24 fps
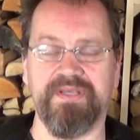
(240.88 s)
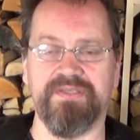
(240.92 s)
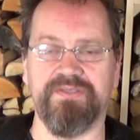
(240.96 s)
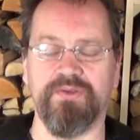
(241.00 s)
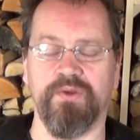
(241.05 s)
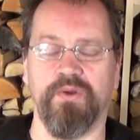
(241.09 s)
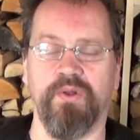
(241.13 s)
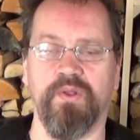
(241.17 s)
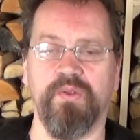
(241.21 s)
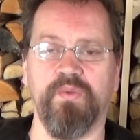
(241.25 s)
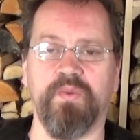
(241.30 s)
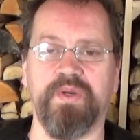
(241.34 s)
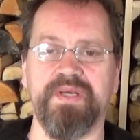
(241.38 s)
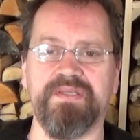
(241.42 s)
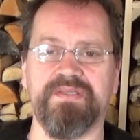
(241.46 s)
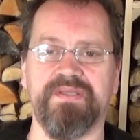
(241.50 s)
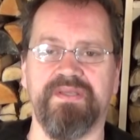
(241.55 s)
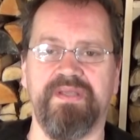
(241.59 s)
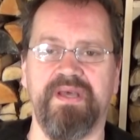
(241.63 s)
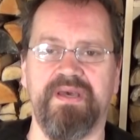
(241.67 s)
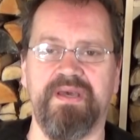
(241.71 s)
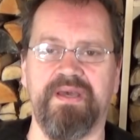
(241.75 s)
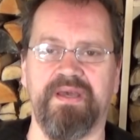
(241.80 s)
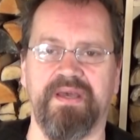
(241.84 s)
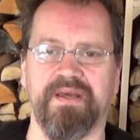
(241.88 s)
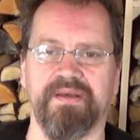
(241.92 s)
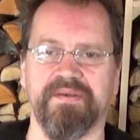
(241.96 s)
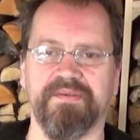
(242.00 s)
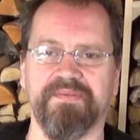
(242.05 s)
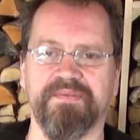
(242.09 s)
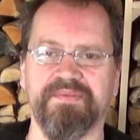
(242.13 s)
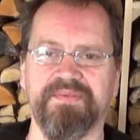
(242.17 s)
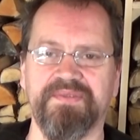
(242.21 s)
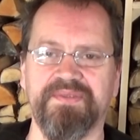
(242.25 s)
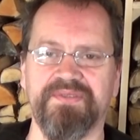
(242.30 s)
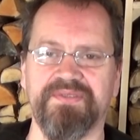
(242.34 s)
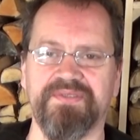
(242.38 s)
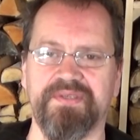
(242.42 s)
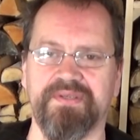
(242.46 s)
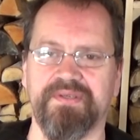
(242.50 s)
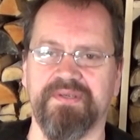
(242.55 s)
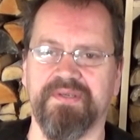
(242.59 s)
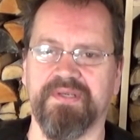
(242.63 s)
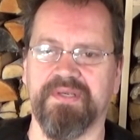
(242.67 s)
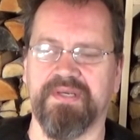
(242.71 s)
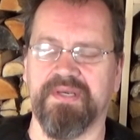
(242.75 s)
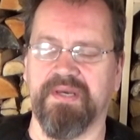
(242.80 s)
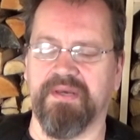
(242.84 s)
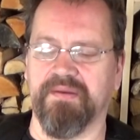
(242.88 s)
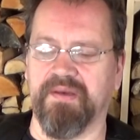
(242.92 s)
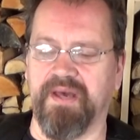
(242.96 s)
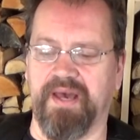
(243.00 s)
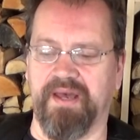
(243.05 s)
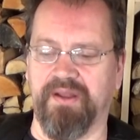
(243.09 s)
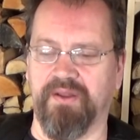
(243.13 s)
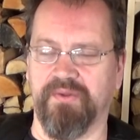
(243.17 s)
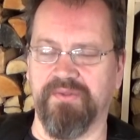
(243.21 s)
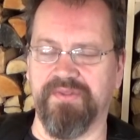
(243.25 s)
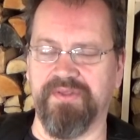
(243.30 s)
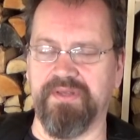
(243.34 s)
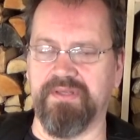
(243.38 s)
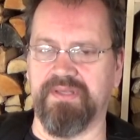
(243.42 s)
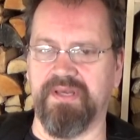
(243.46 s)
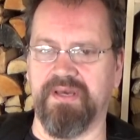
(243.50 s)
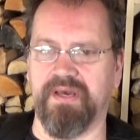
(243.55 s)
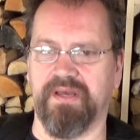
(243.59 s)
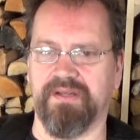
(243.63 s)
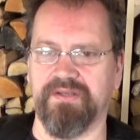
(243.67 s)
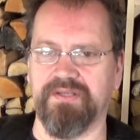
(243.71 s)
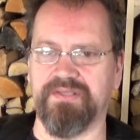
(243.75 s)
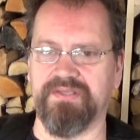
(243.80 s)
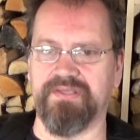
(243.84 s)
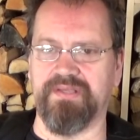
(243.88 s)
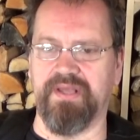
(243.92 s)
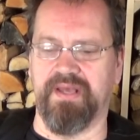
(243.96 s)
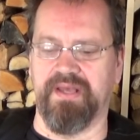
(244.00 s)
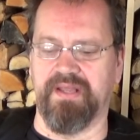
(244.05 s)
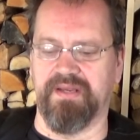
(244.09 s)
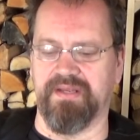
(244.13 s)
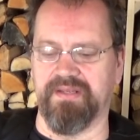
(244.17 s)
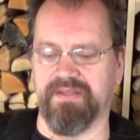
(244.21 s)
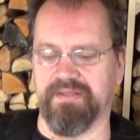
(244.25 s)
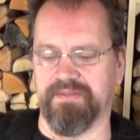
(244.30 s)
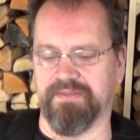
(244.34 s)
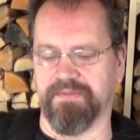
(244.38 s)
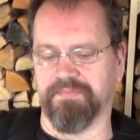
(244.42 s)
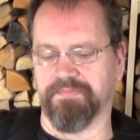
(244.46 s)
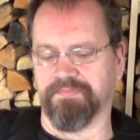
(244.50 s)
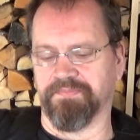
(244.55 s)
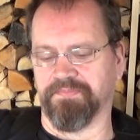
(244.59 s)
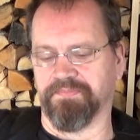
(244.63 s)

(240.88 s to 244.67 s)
is always there, you see. I don't think they understand it.